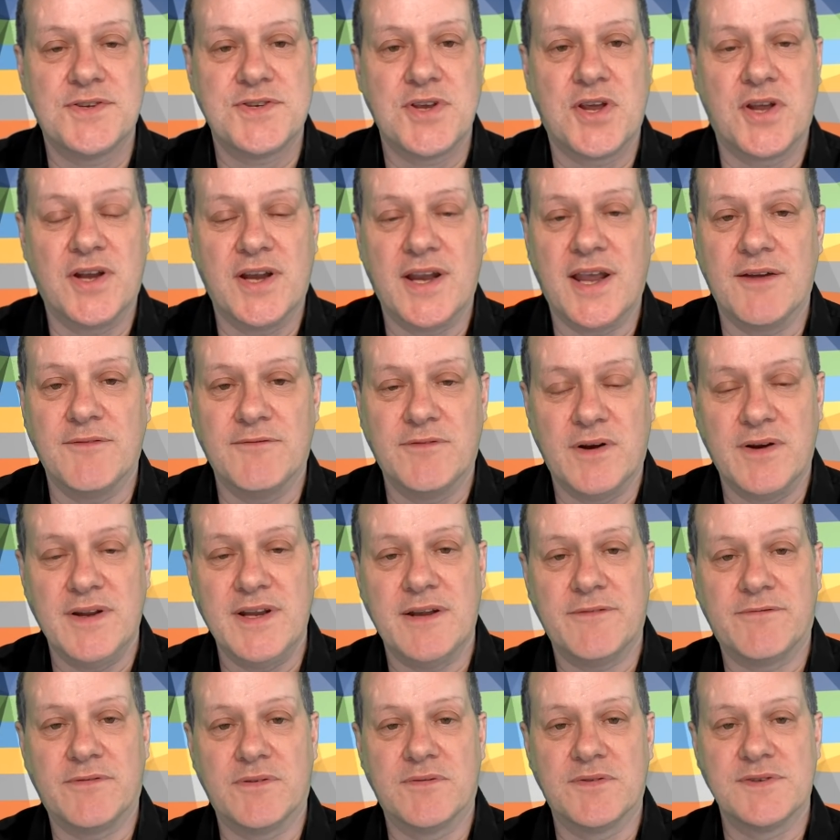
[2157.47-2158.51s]
You're going to get very
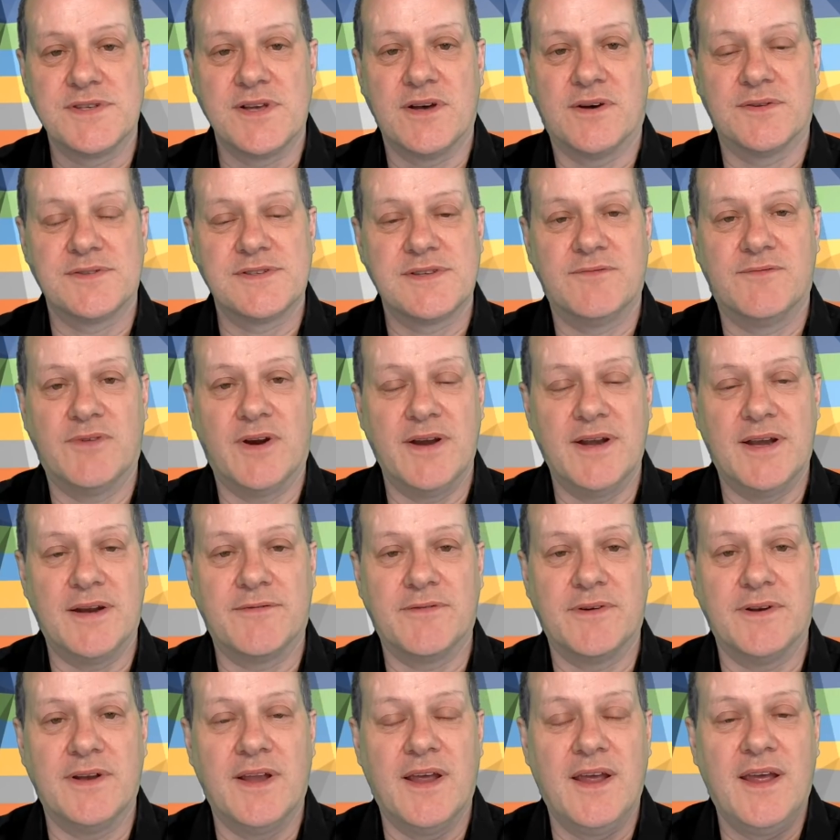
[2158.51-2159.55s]
different results, very
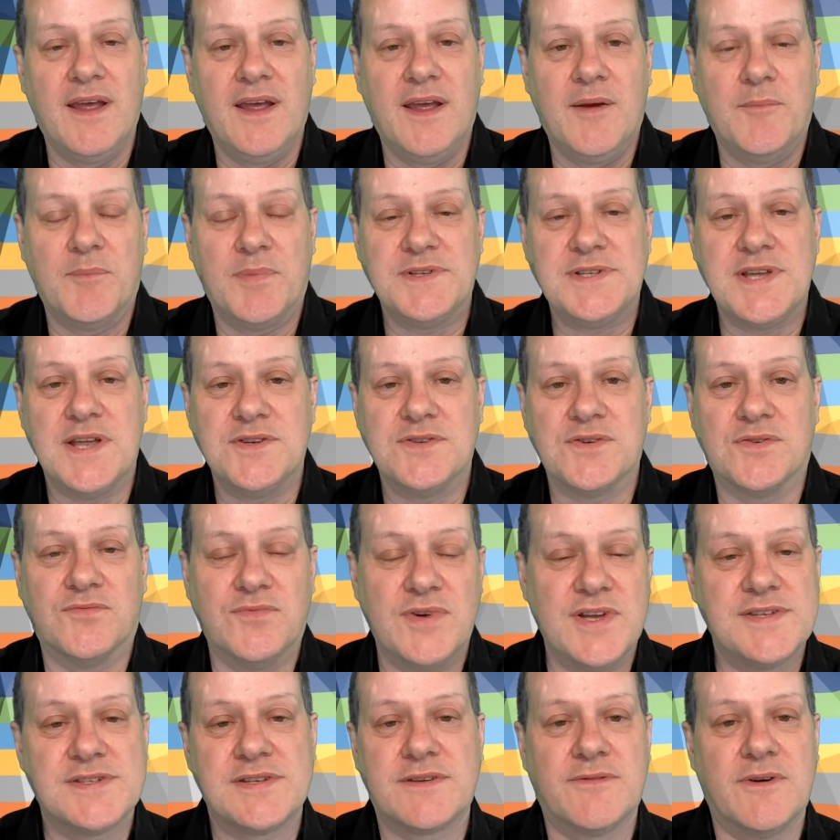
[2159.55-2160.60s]
different potential
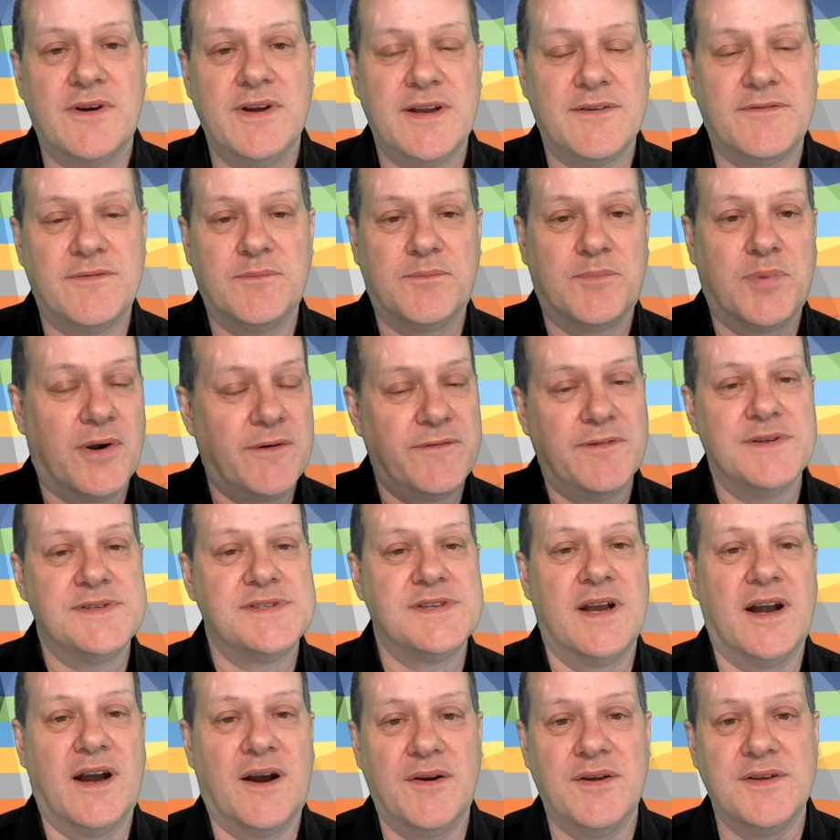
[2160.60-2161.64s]
risk, very different profit
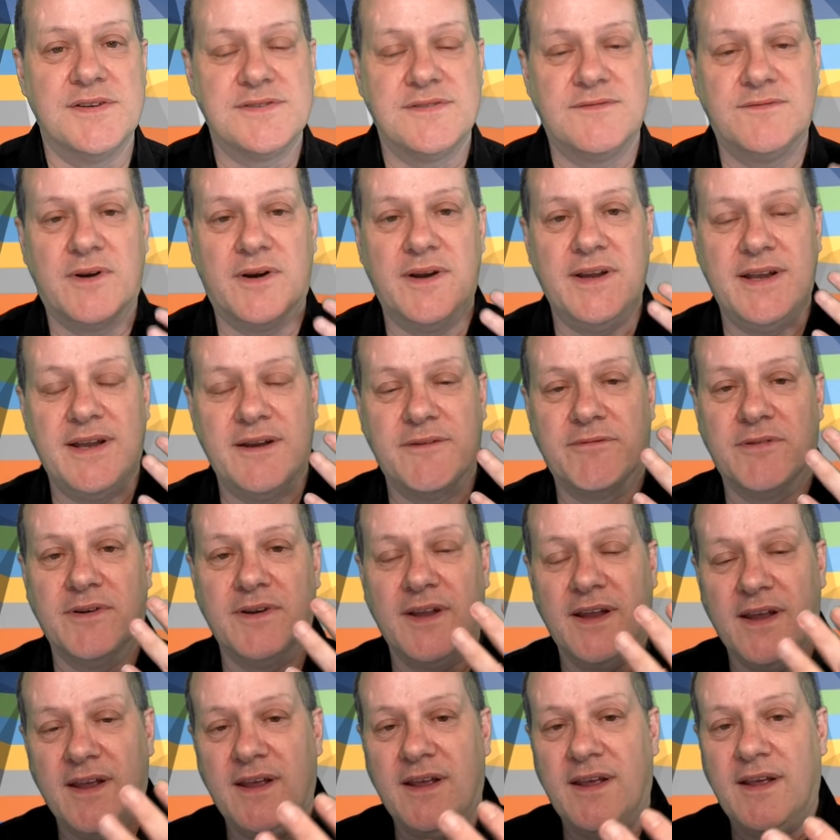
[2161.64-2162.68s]
scenarios, and very different
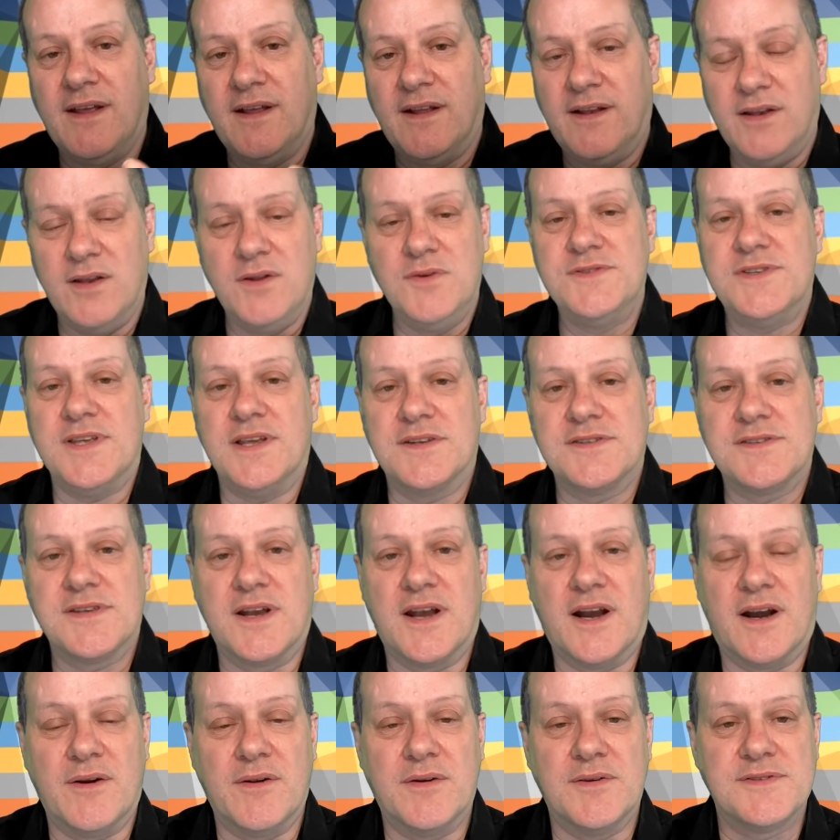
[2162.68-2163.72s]
losing
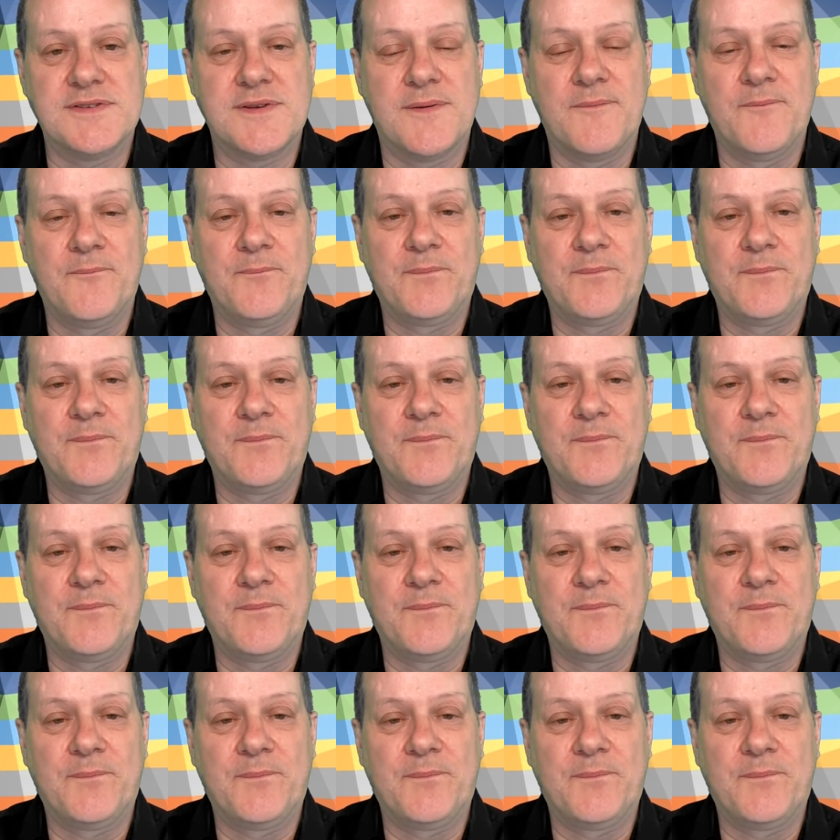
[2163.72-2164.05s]
scenarios,